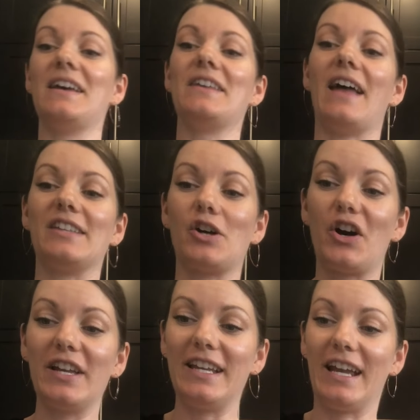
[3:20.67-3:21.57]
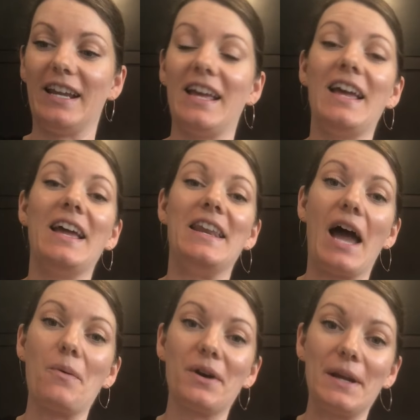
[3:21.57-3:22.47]
that's all you need.
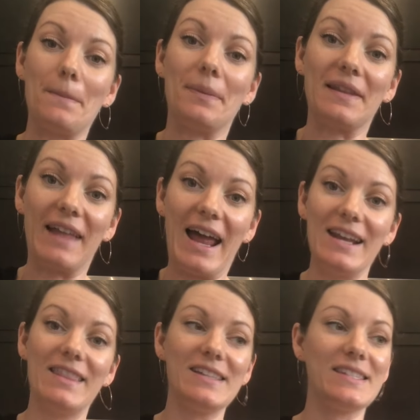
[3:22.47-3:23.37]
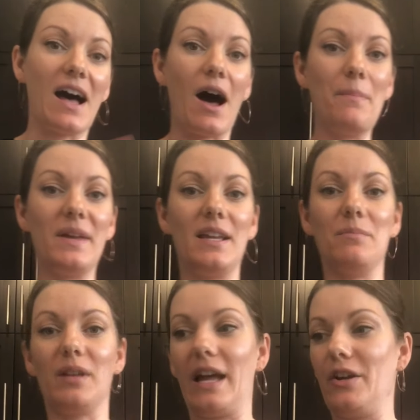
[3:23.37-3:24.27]
Now we're gonna blend this up in a
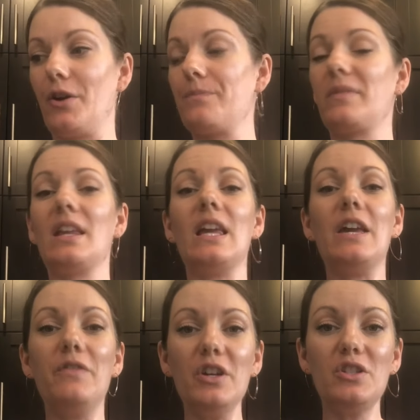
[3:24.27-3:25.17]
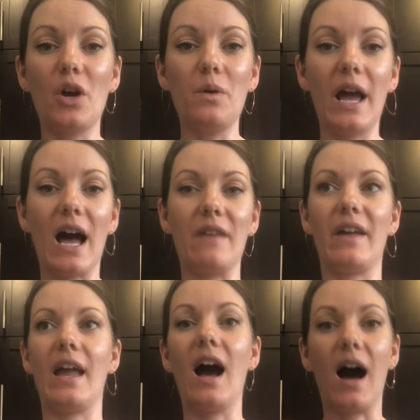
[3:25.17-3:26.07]
blender. If you don't have
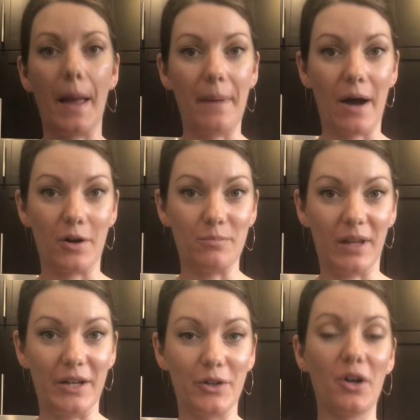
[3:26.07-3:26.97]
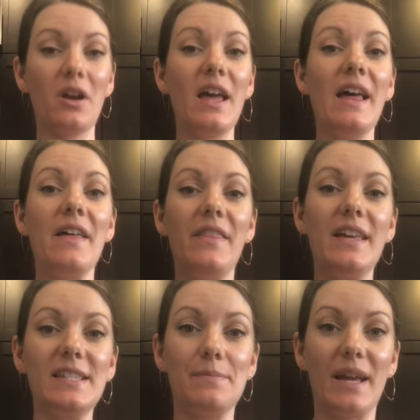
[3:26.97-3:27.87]
a high-powered blender,
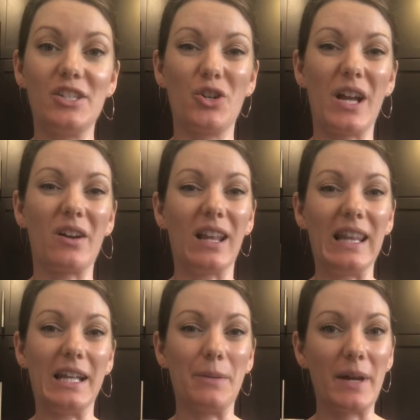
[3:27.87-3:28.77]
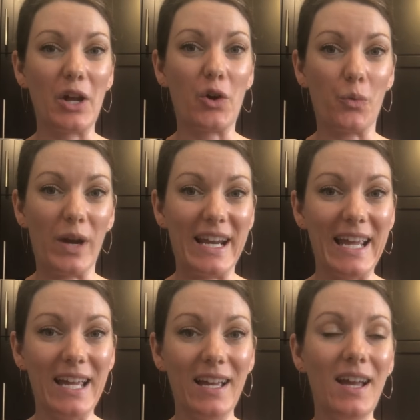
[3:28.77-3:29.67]
this may turn out a little bit
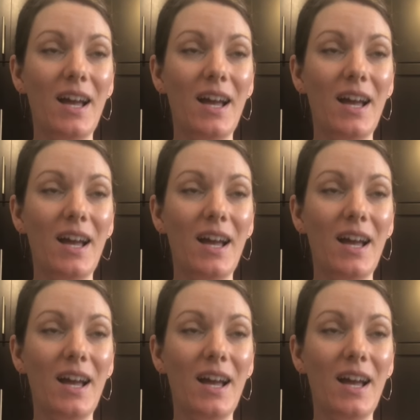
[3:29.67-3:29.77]
gritty,